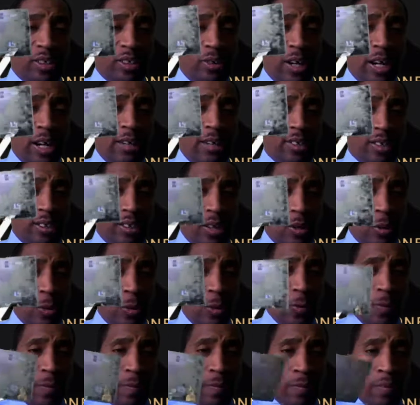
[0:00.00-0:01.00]
grams of
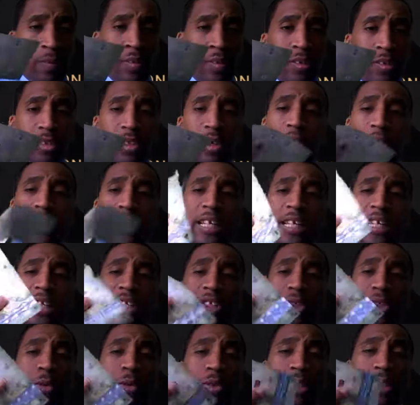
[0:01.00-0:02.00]
gold. So these
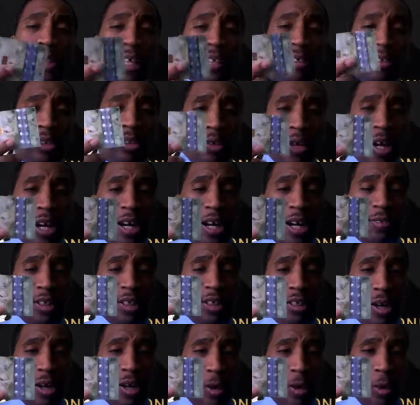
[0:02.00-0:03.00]
2/10 grams of
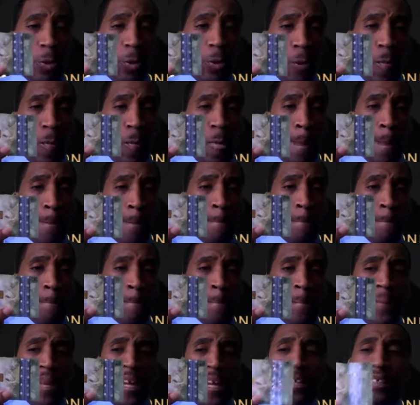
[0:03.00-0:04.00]
gold
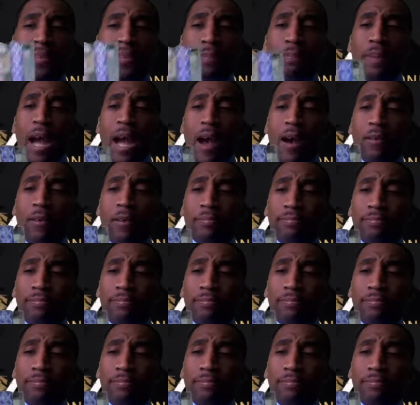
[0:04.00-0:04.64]
is about,